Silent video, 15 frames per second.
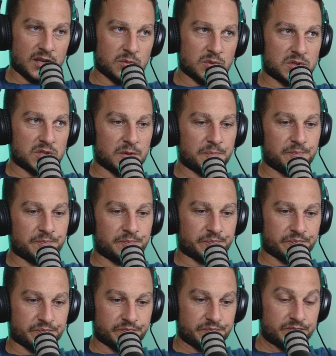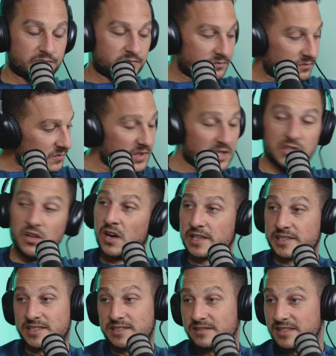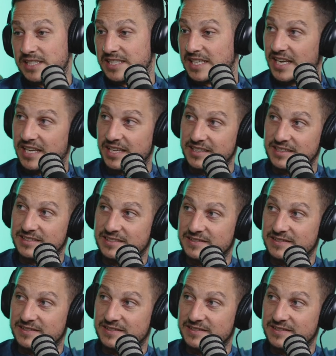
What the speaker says: it was good. Nice. Is that it?